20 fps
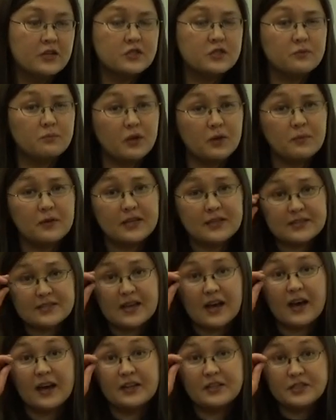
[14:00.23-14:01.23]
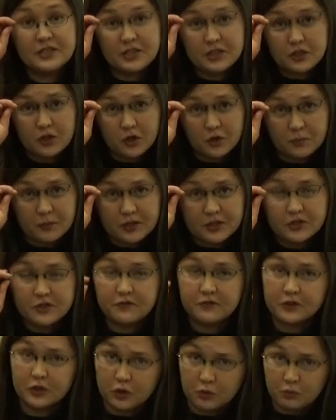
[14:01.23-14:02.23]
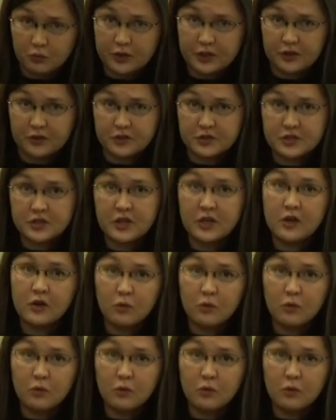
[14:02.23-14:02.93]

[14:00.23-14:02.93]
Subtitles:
So maybe it's undetermined for your readers